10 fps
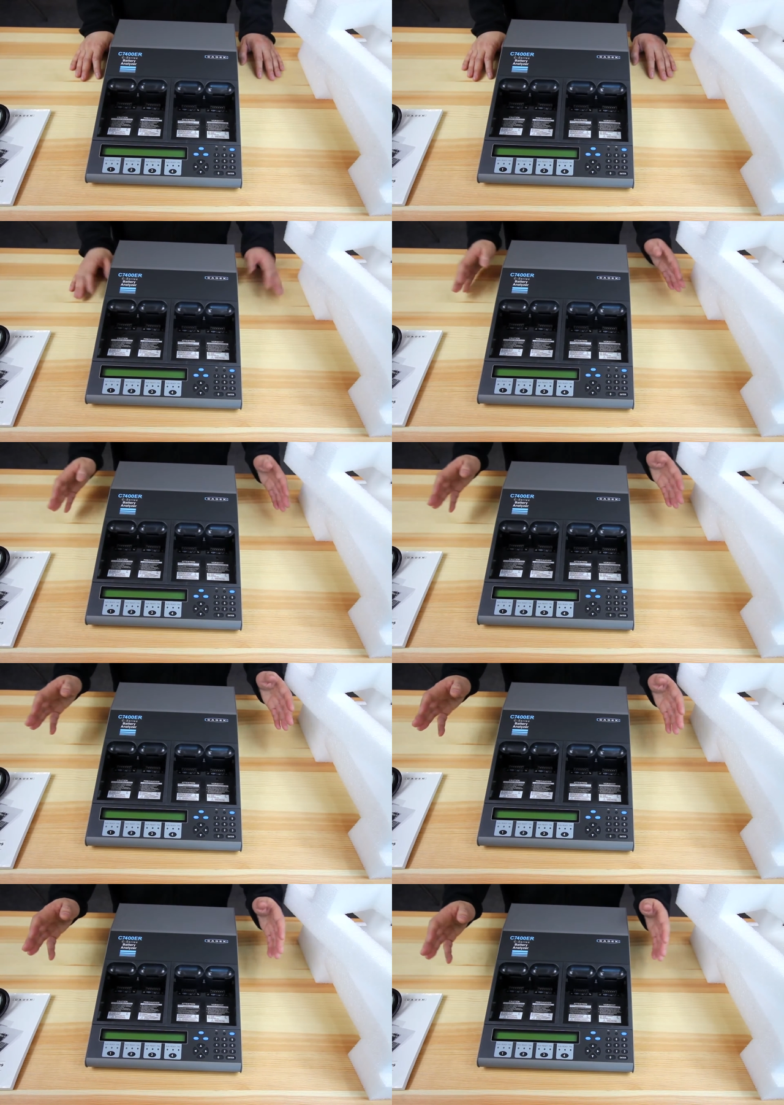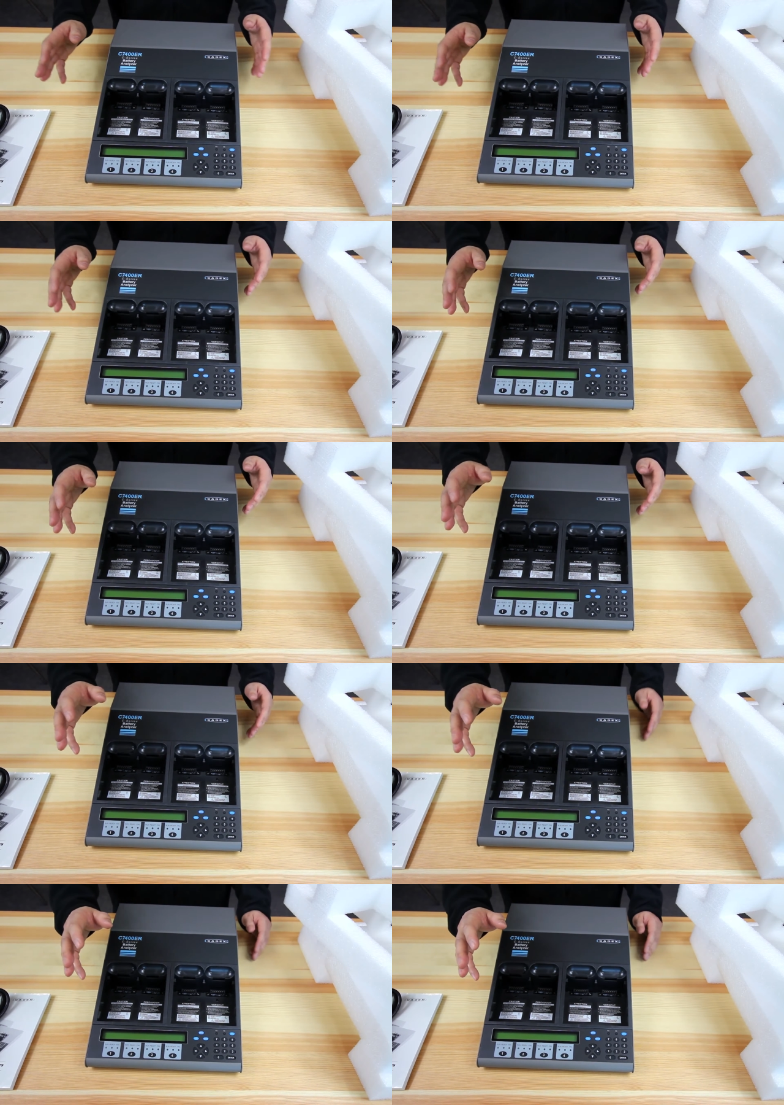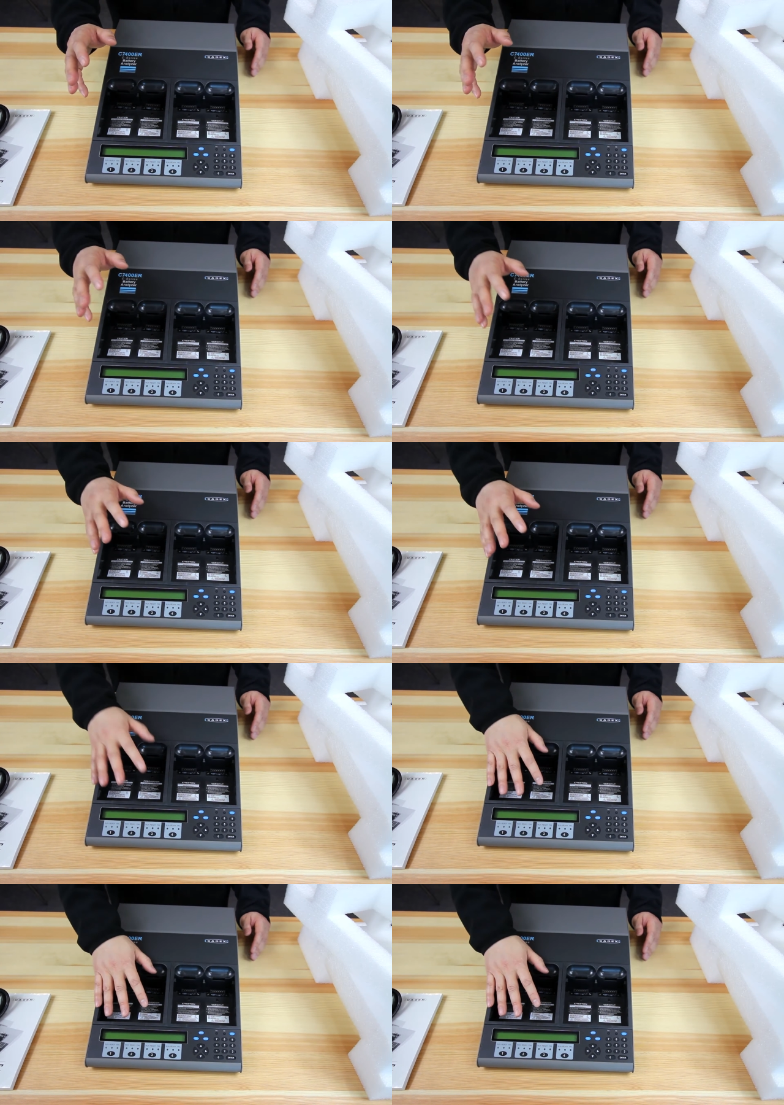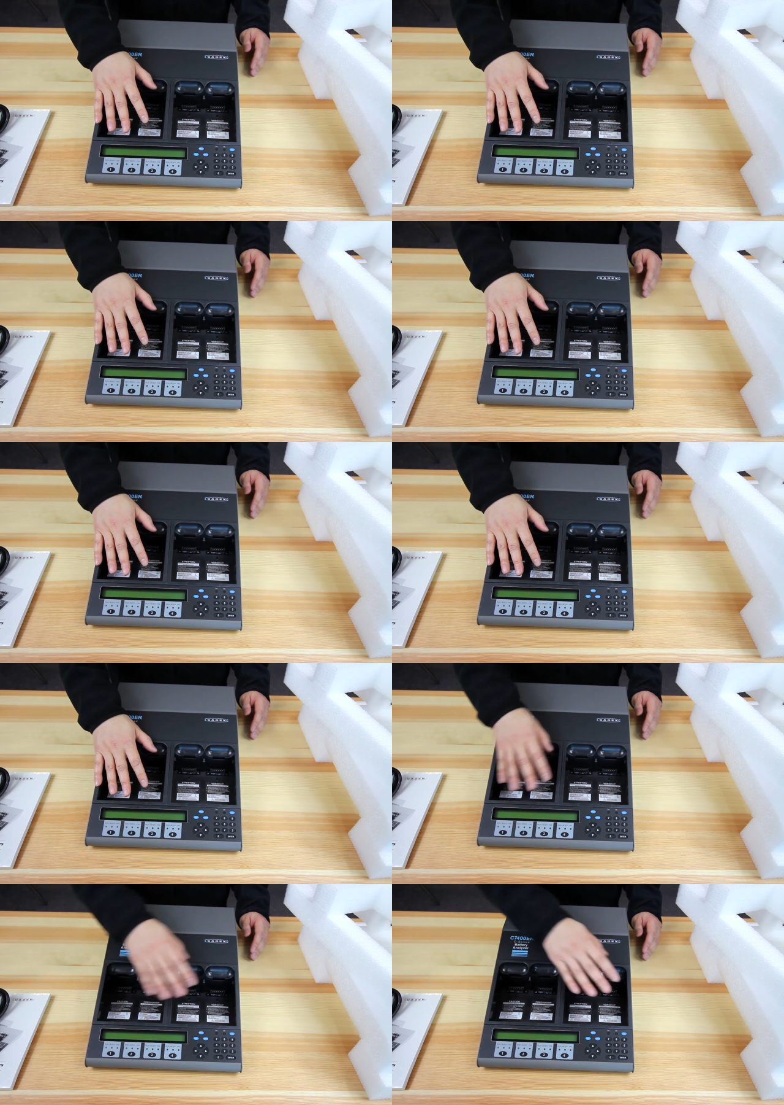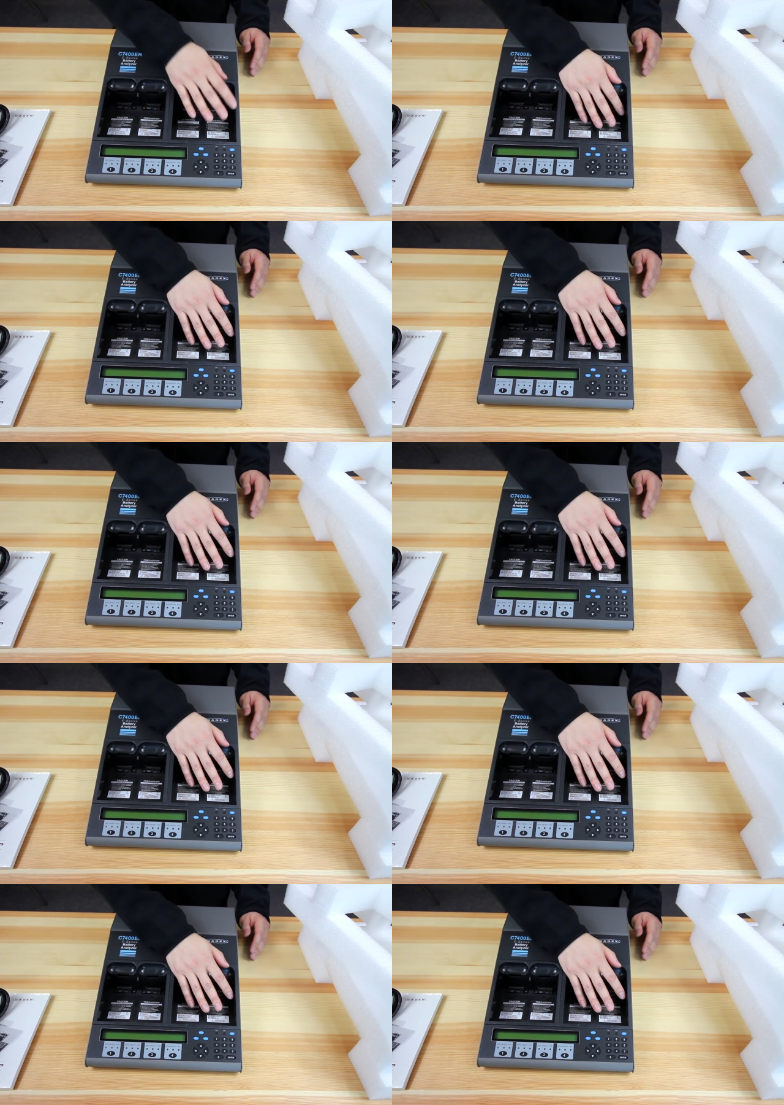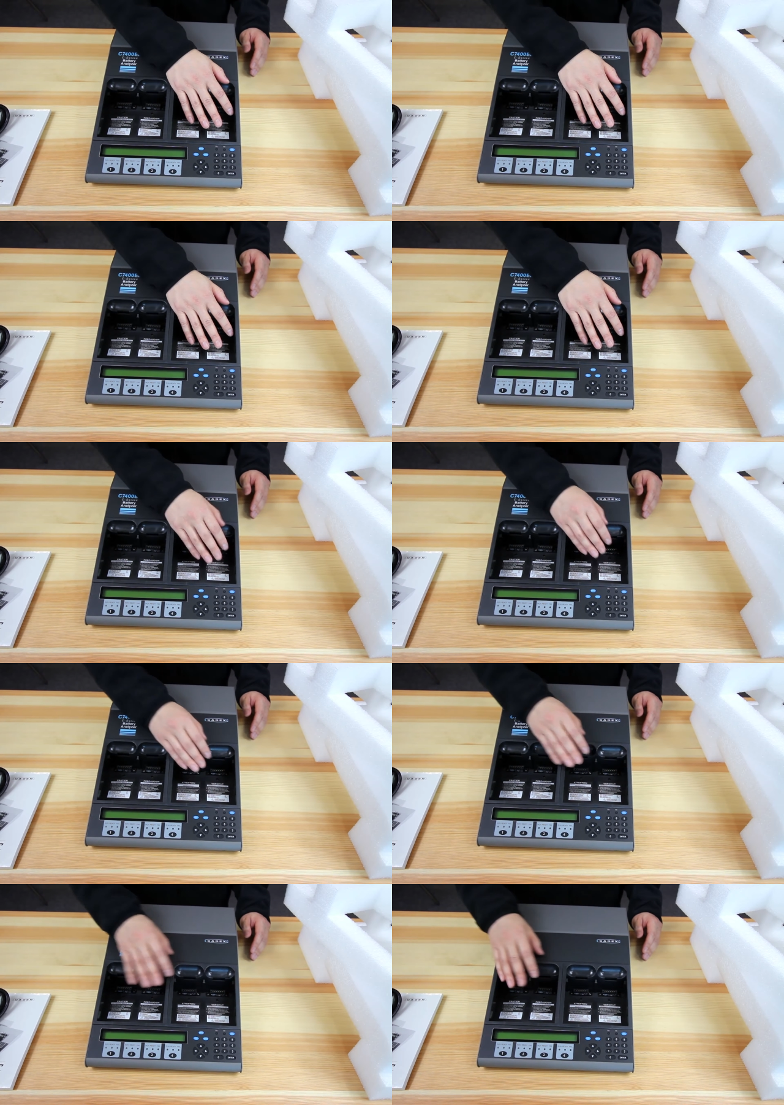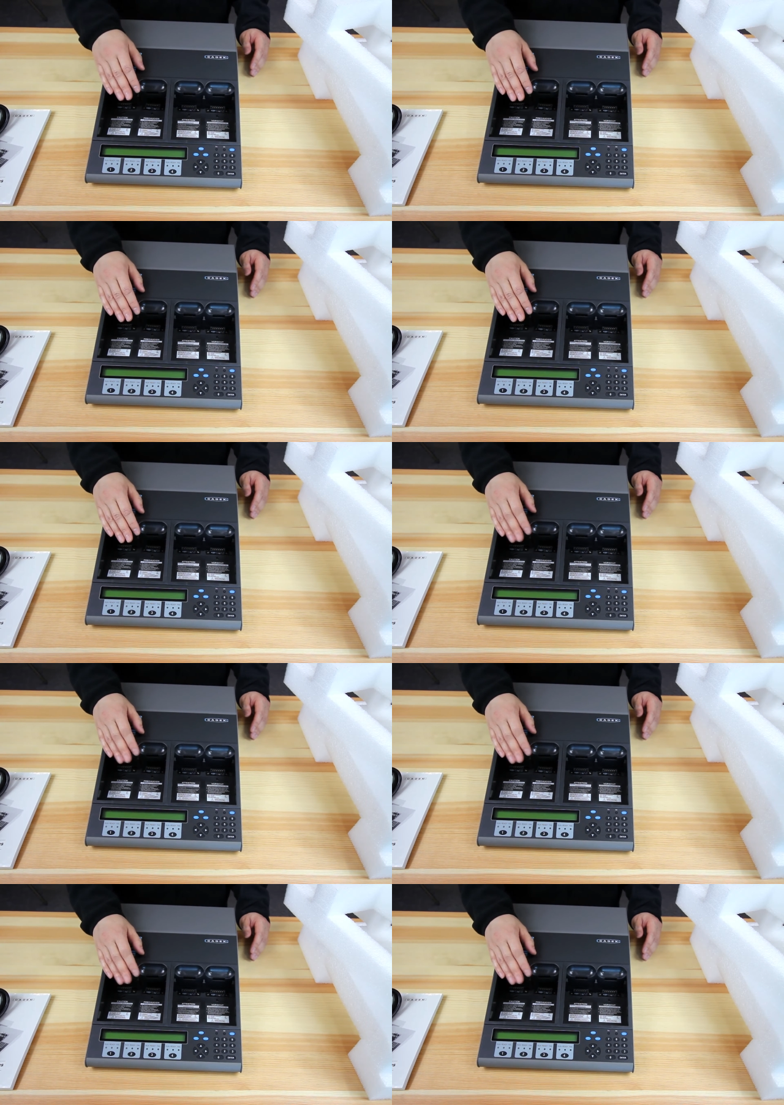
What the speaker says: Nobody's mouth can be seen.